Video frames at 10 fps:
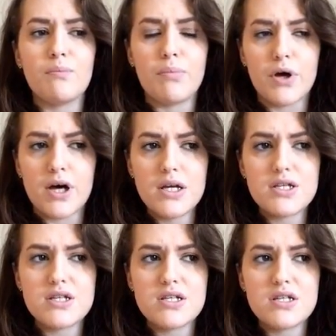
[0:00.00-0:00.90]
But
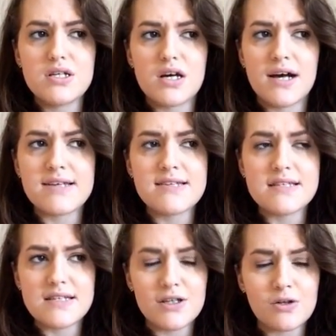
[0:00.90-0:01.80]
I
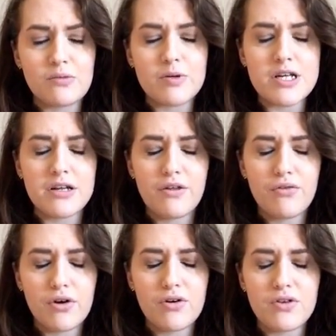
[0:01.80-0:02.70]
still put it
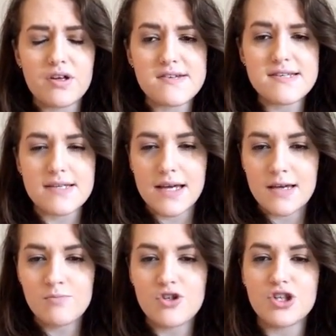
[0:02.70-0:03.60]
through the
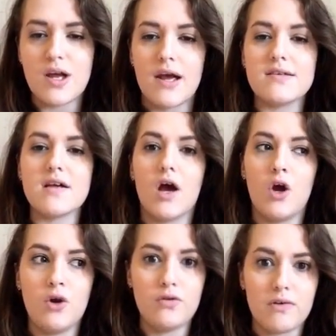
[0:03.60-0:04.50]
same shit
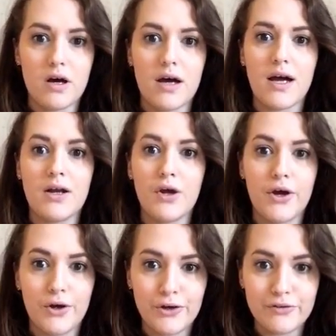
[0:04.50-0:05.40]
over and
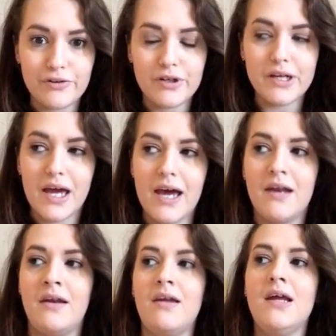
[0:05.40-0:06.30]
over
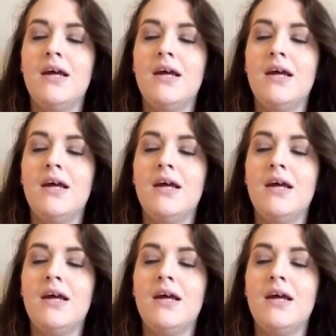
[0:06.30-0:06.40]
again.